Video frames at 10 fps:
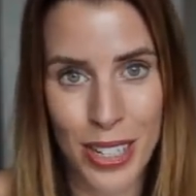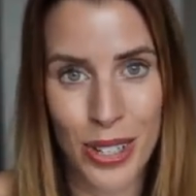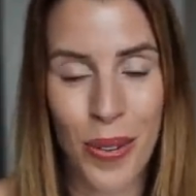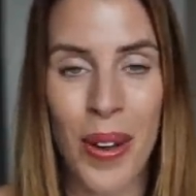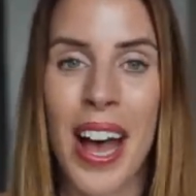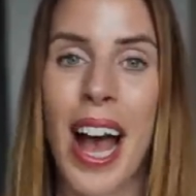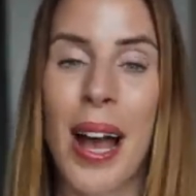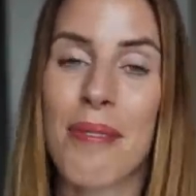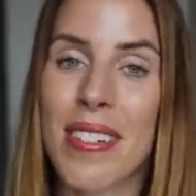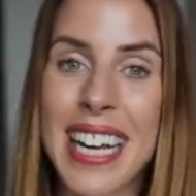So
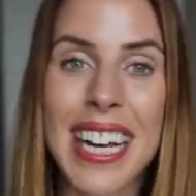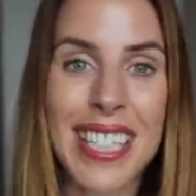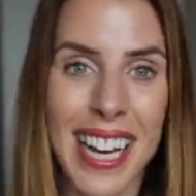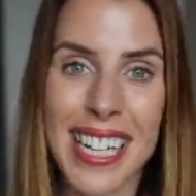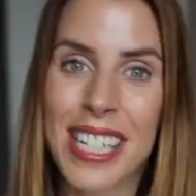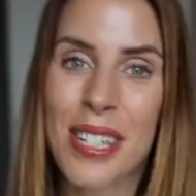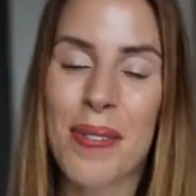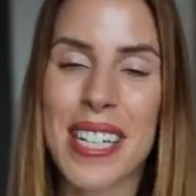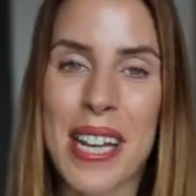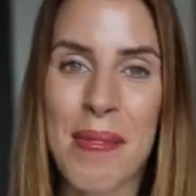I'm really excited to
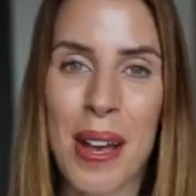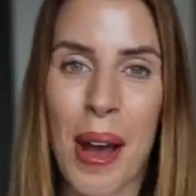be teaming